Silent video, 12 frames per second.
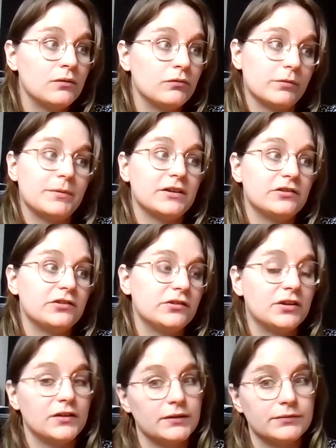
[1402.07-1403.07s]
rubbish
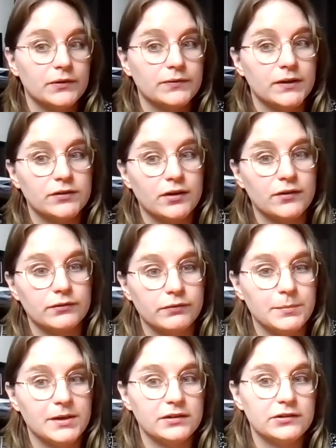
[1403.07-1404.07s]
because everyone's first drafts are
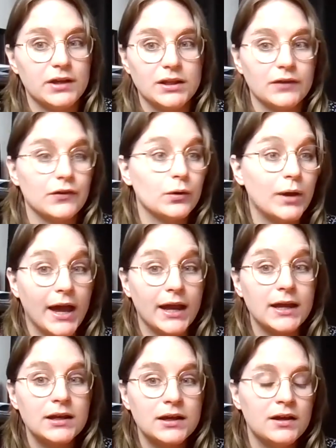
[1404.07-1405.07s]
rubbish, and that's okay.